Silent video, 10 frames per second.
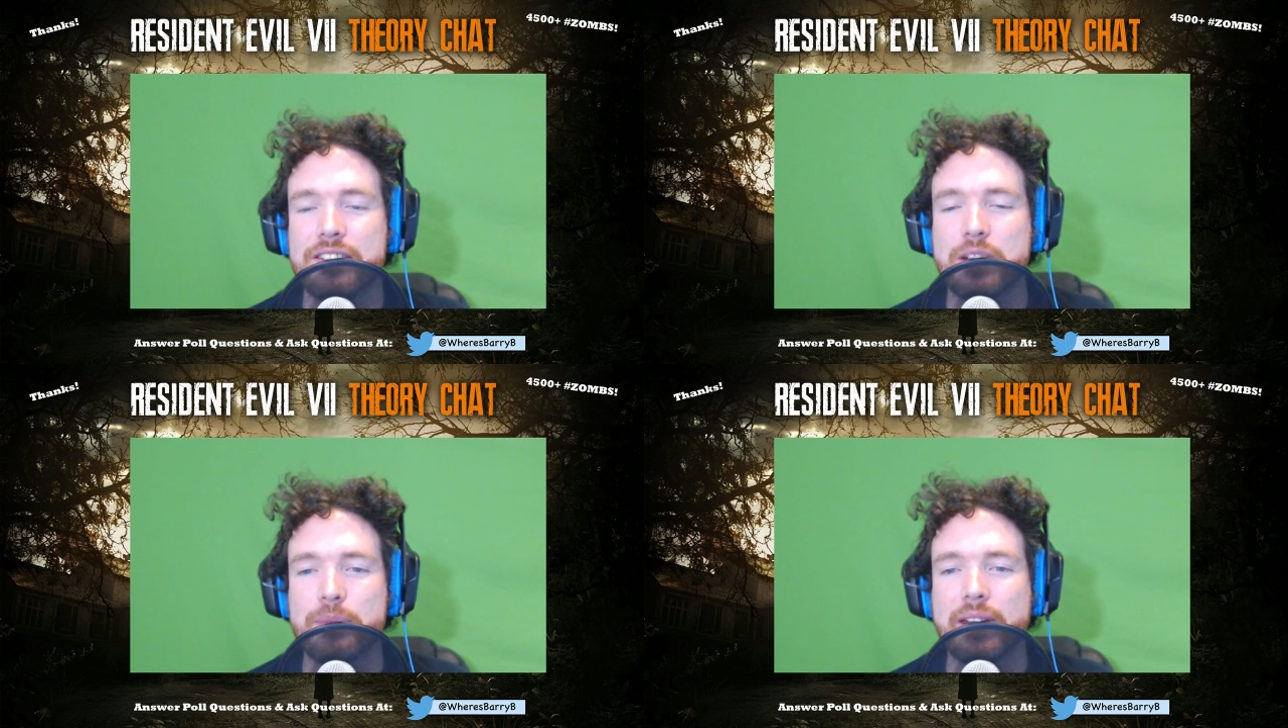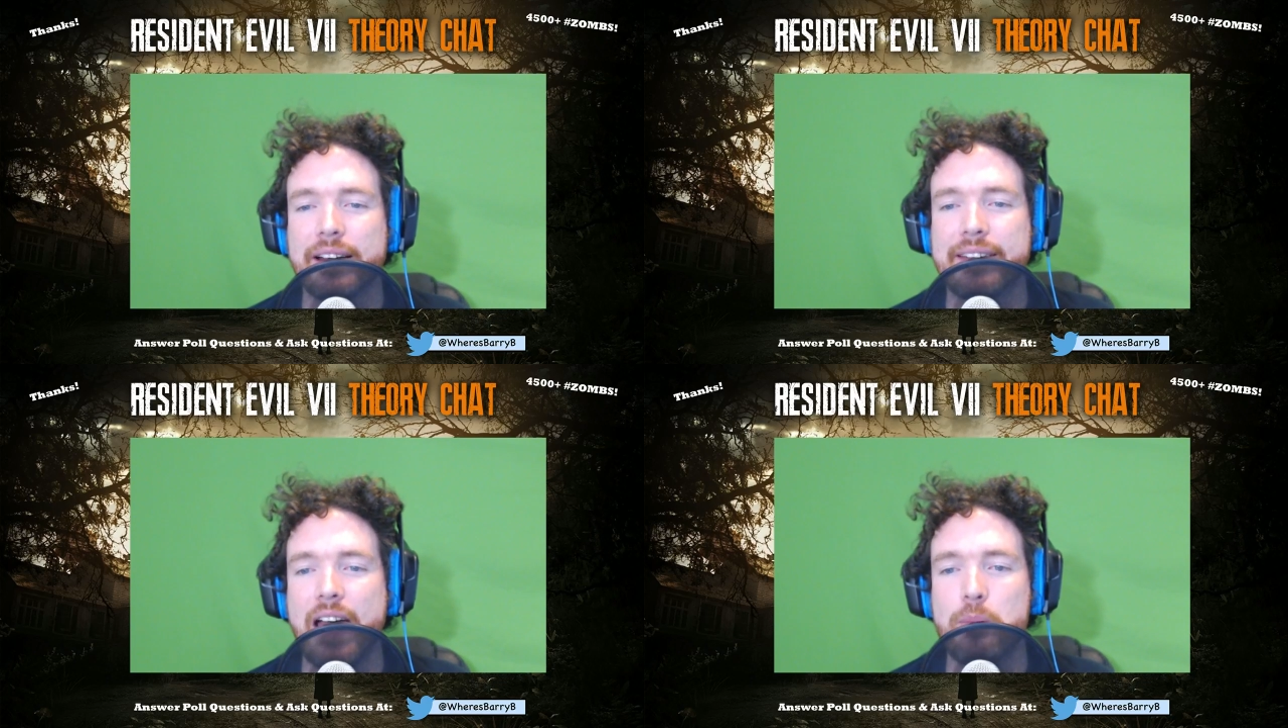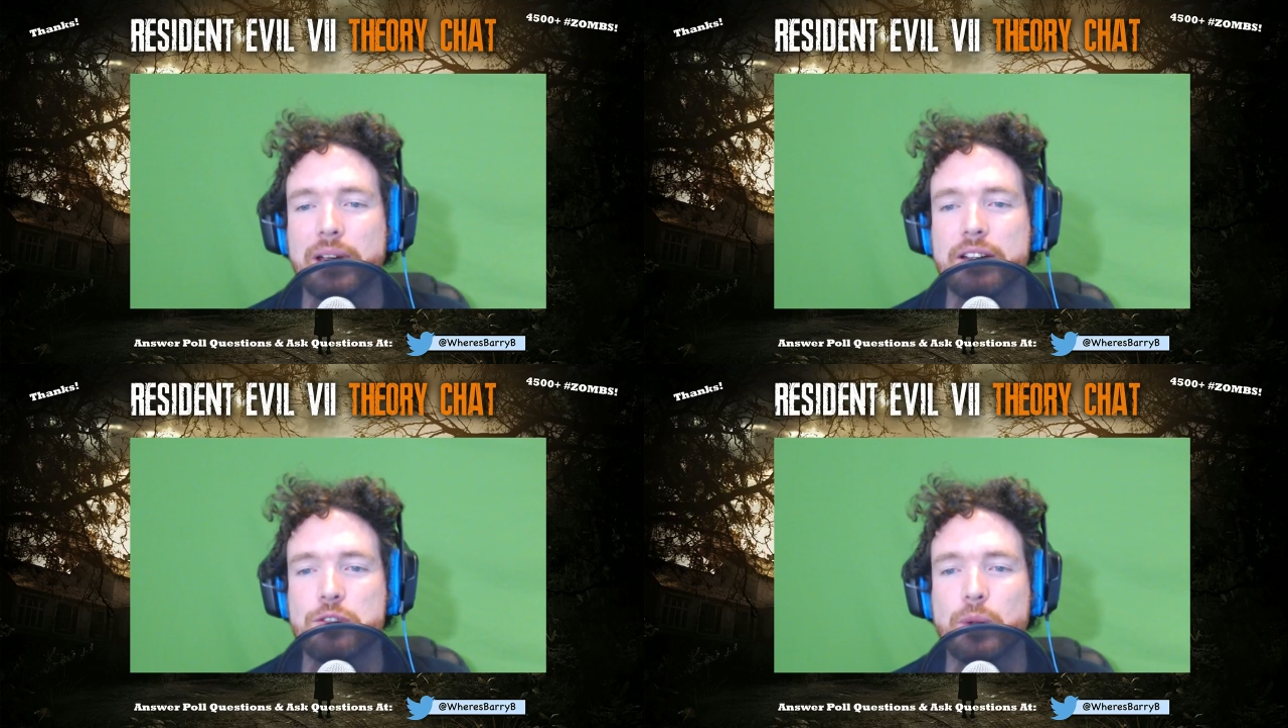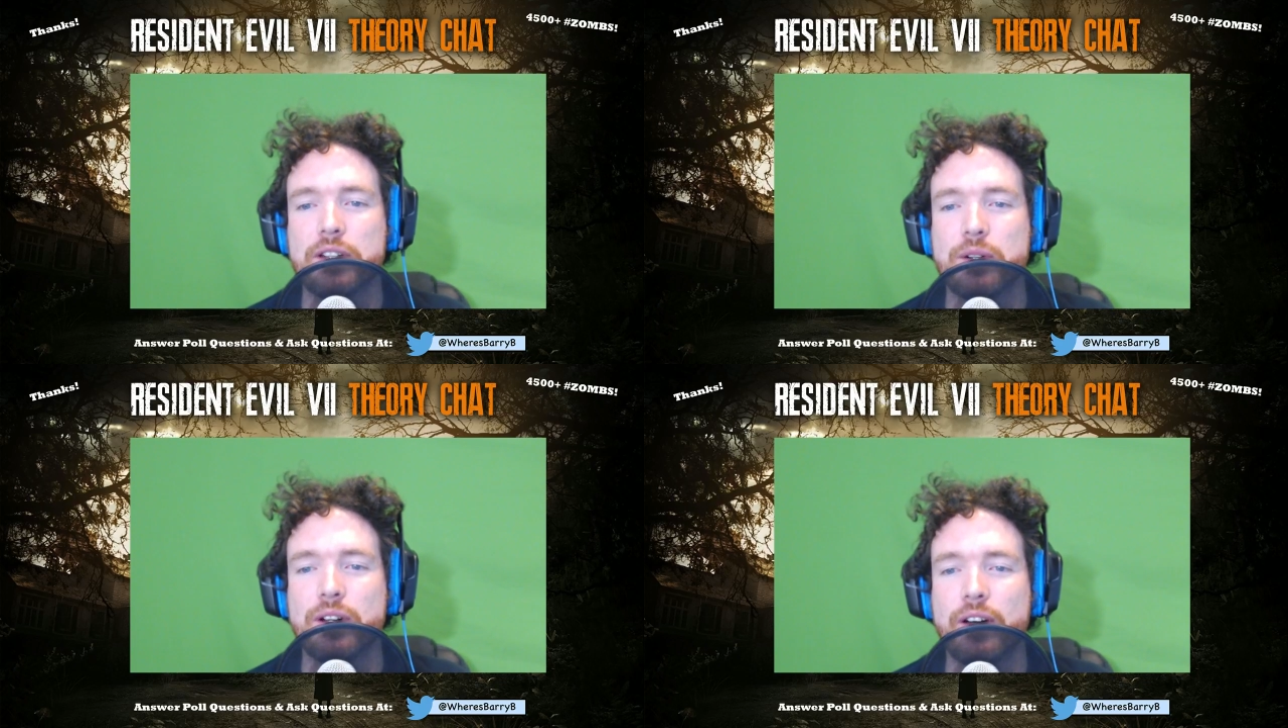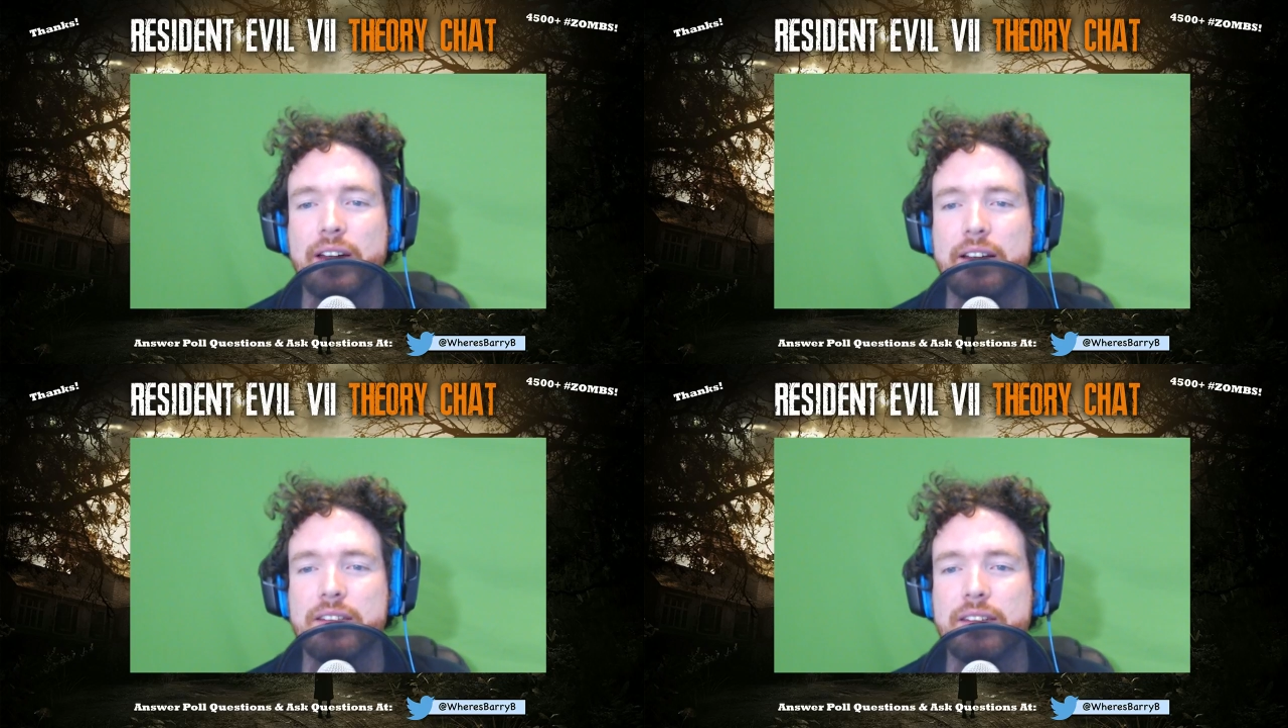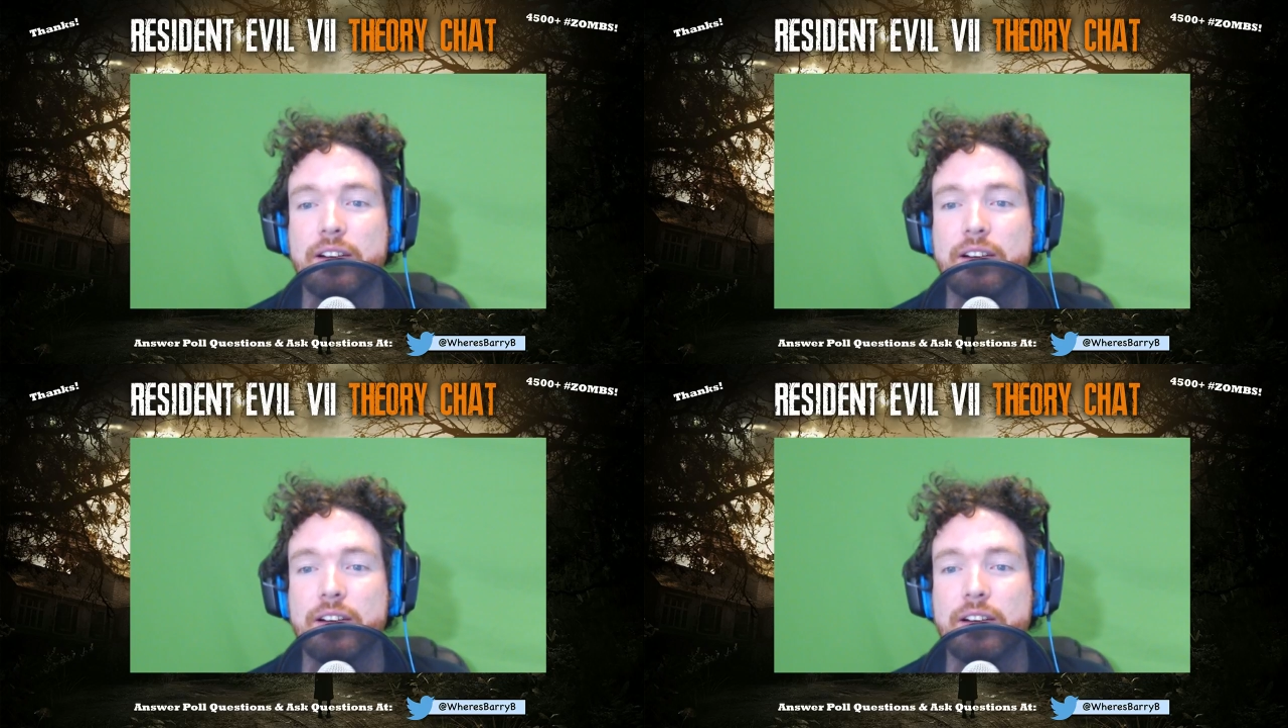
something like that, because we do know that